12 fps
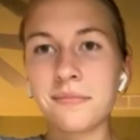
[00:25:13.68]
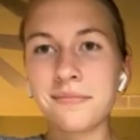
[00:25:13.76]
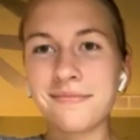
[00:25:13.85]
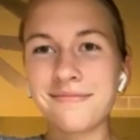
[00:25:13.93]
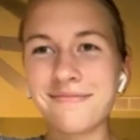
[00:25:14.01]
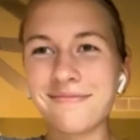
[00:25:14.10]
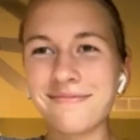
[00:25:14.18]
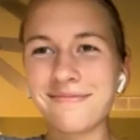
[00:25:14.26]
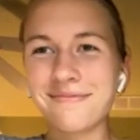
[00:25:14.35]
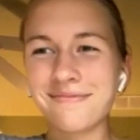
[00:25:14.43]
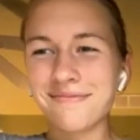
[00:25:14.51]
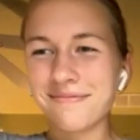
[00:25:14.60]

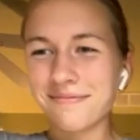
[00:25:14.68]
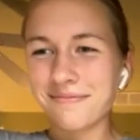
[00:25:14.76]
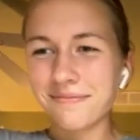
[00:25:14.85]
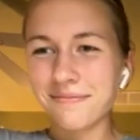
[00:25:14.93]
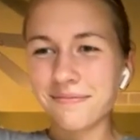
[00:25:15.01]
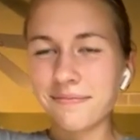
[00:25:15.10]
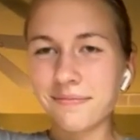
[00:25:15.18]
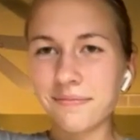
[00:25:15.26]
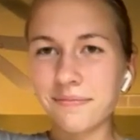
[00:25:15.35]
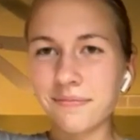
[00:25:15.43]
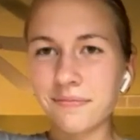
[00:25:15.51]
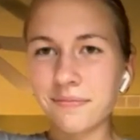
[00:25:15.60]

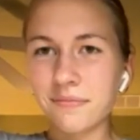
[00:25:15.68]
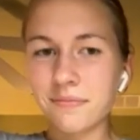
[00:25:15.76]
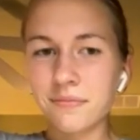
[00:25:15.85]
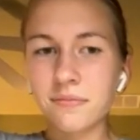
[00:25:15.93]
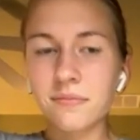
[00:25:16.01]
(silent)